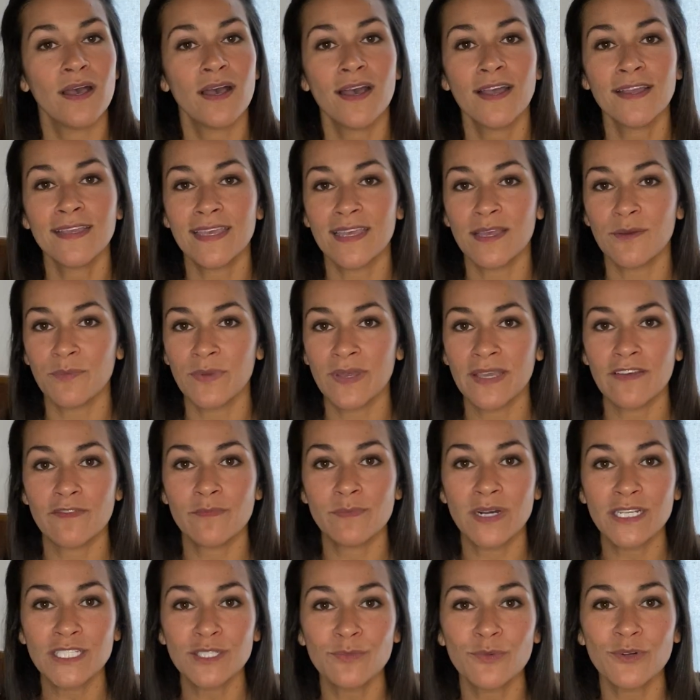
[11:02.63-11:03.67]
again, we give
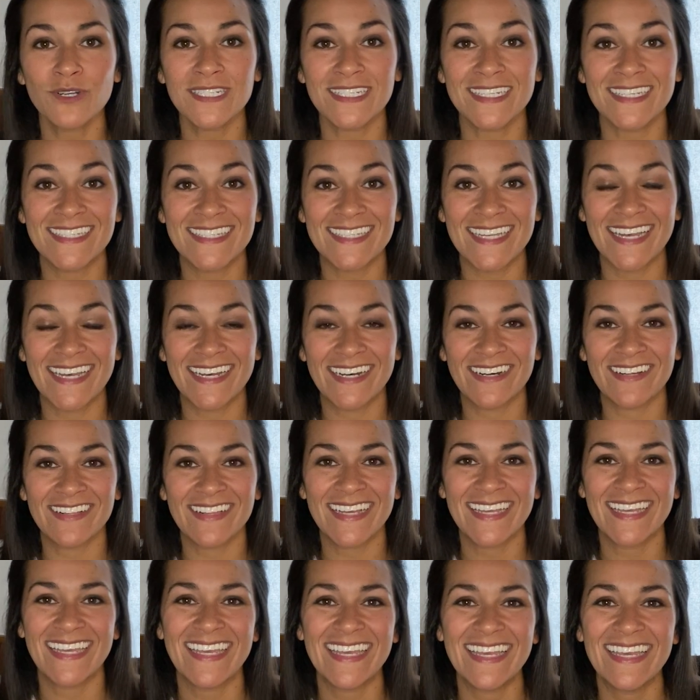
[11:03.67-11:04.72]
much more detail
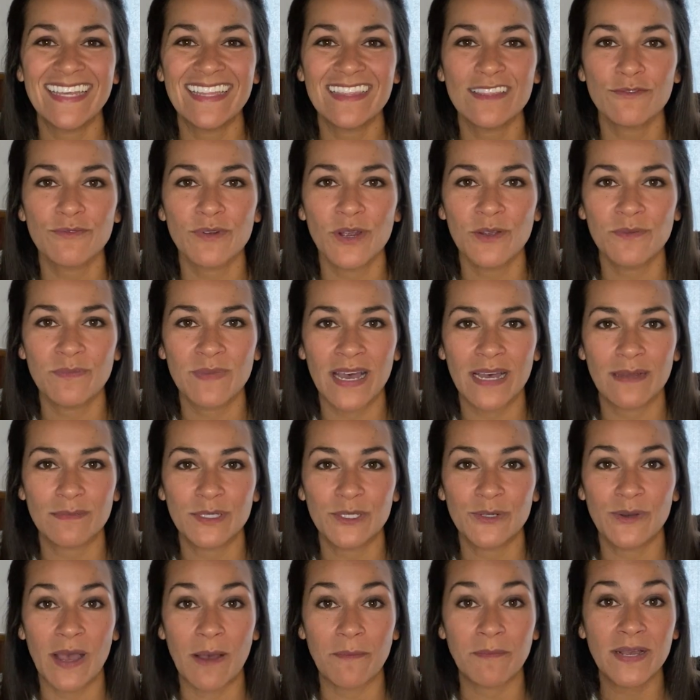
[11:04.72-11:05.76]
in the Roadmap
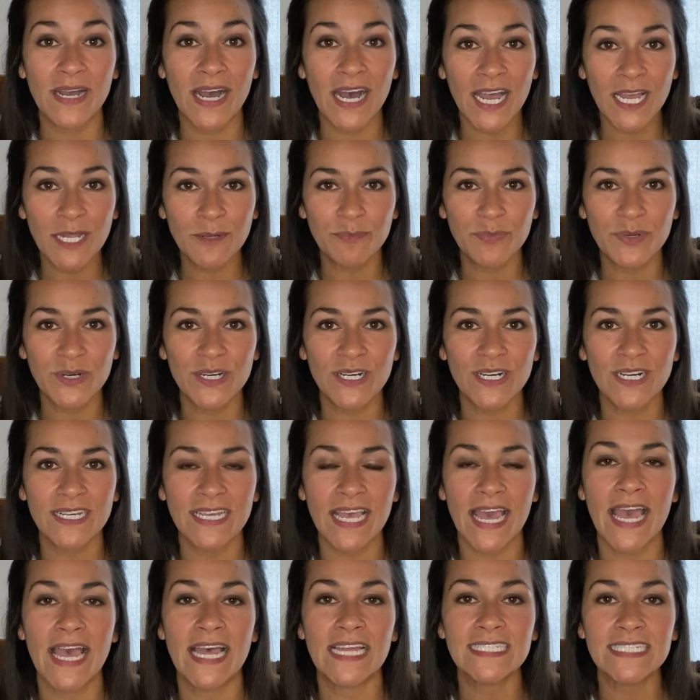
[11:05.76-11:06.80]
to App guidebook.
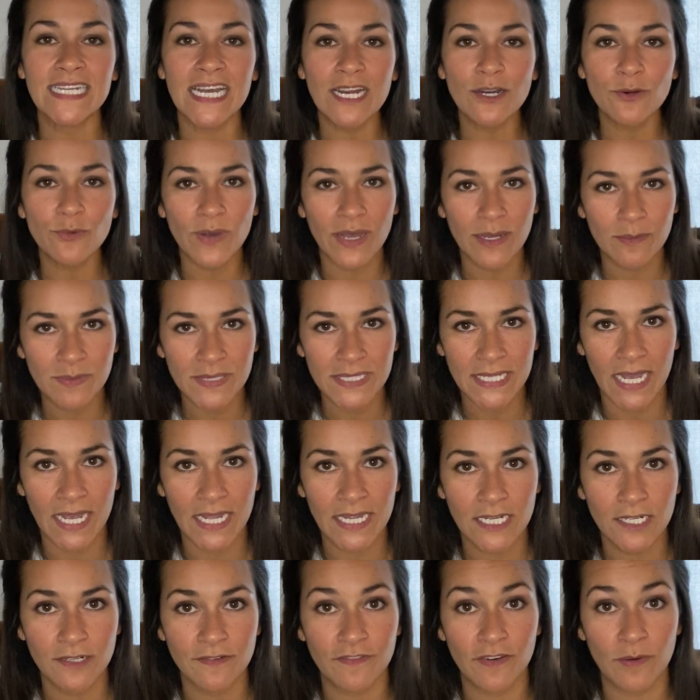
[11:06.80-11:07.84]
Head to our
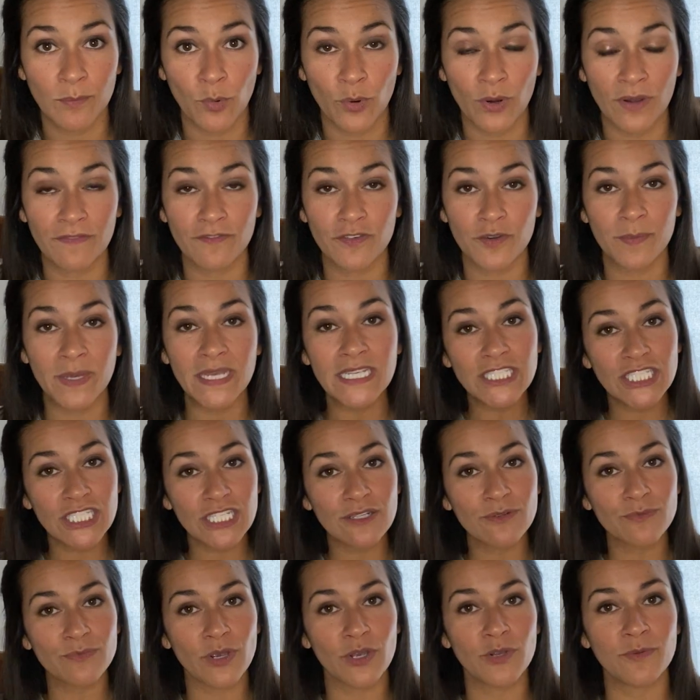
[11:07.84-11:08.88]
website for more
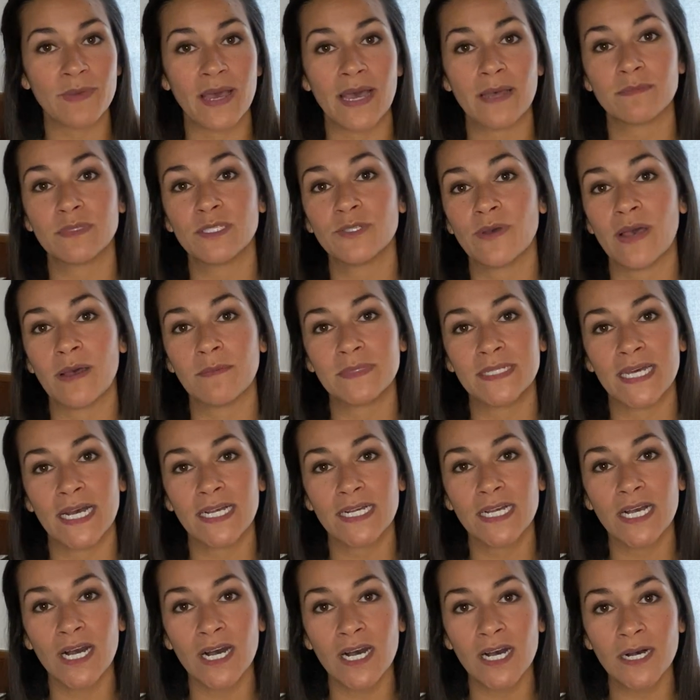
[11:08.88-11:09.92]
information,
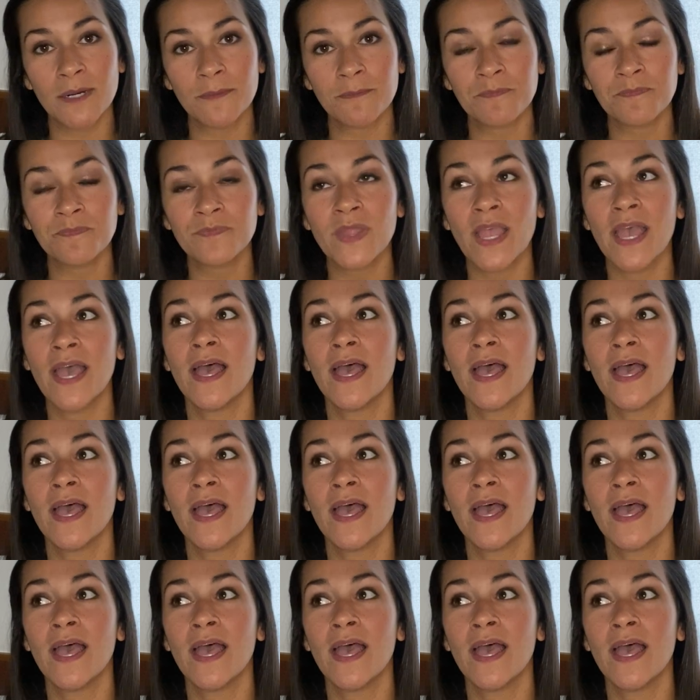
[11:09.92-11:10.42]
roadmap2app.com.